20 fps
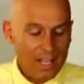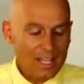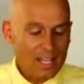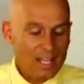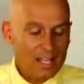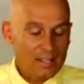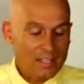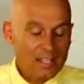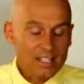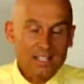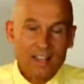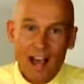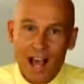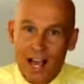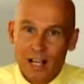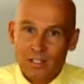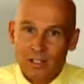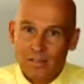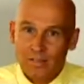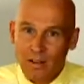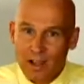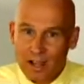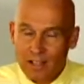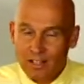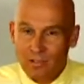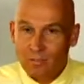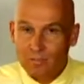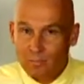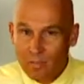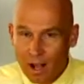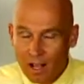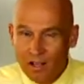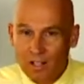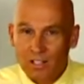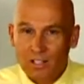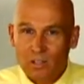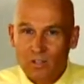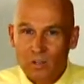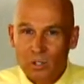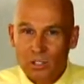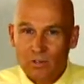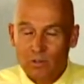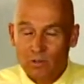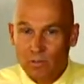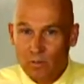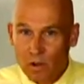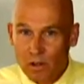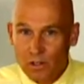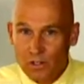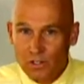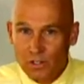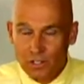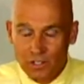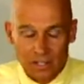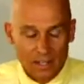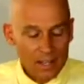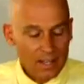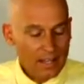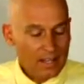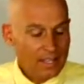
It detoxifies molecules of emotion.